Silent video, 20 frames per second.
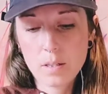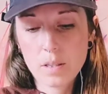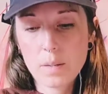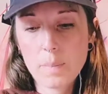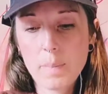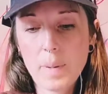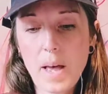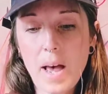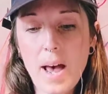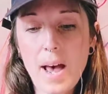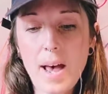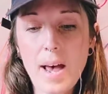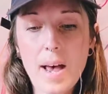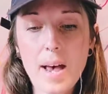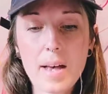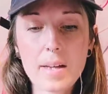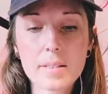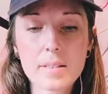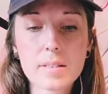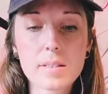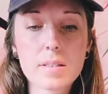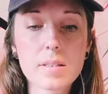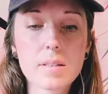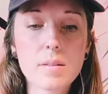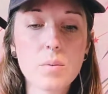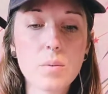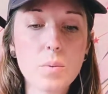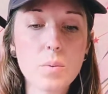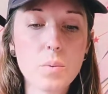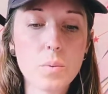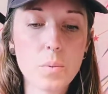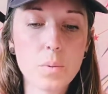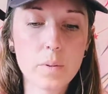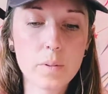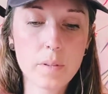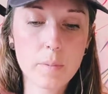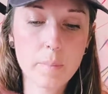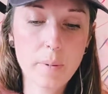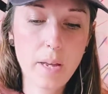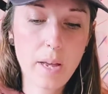The past. Ooh,
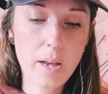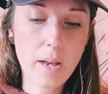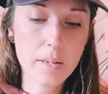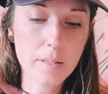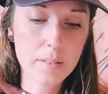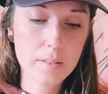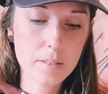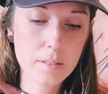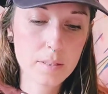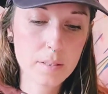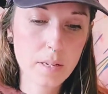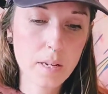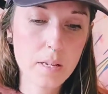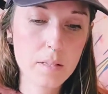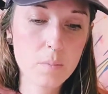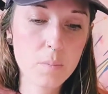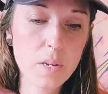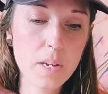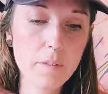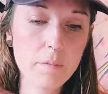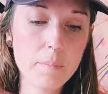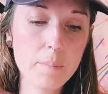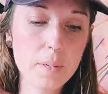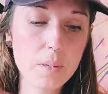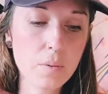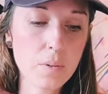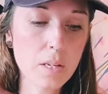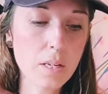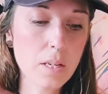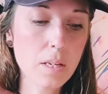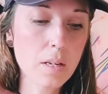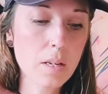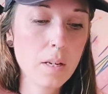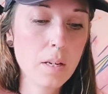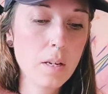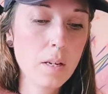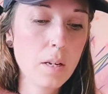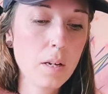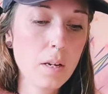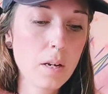the past. And then we have beauty.
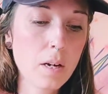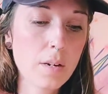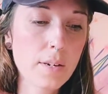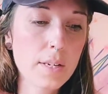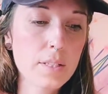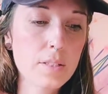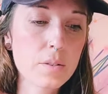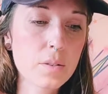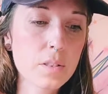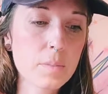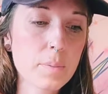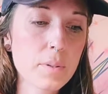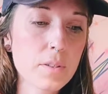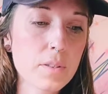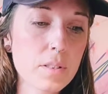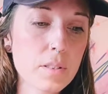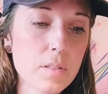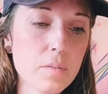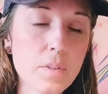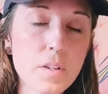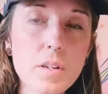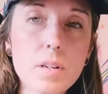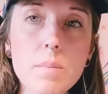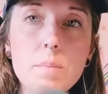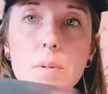All right, so this person's very